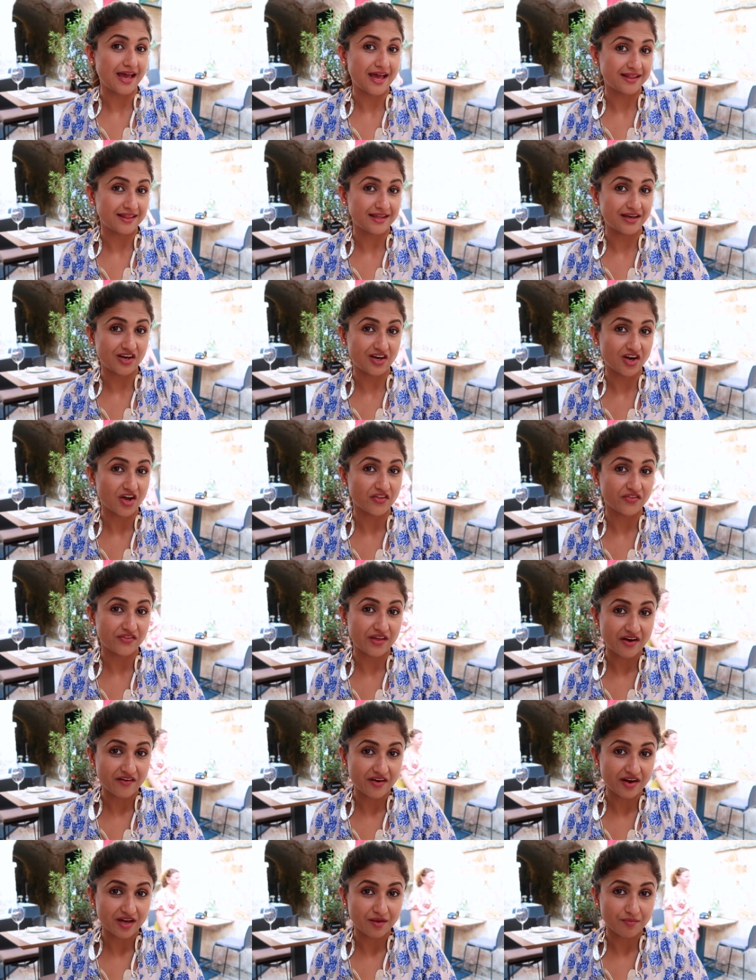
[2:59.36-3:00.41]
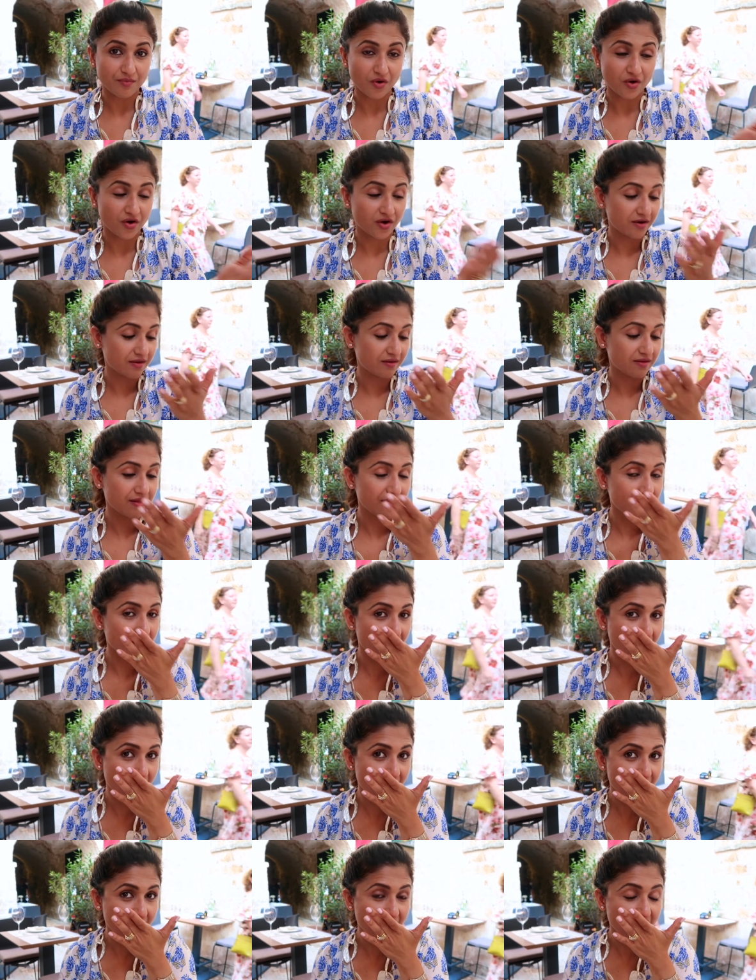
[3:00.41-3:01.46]
And they're not there anymore
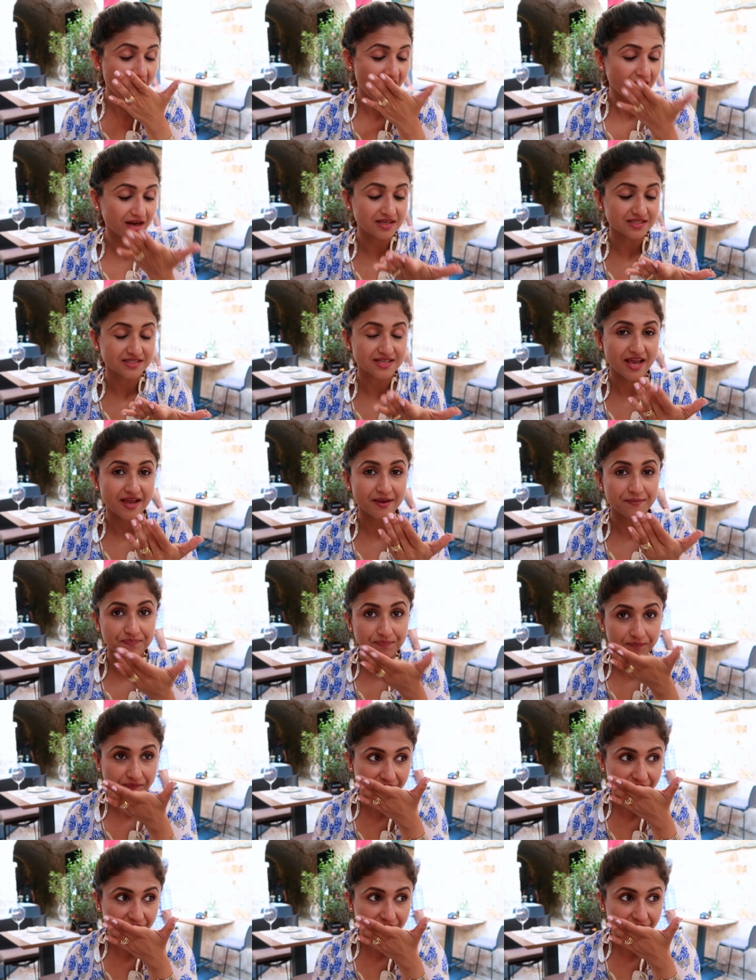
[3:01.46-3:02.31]
because I